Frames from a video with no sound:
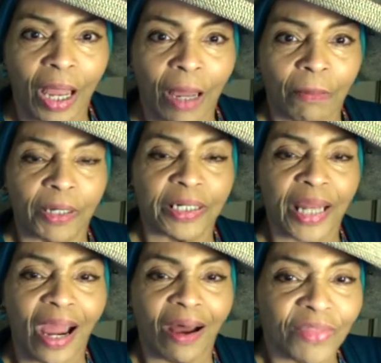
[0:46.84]
But
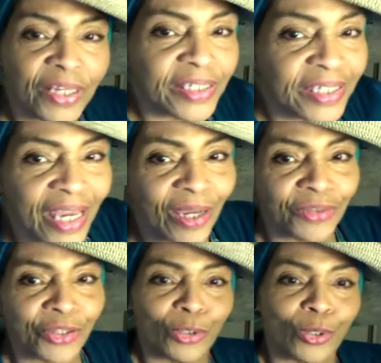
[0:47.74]
now, thus saith
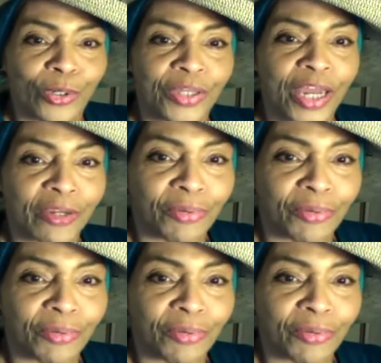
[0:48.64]
the Lord that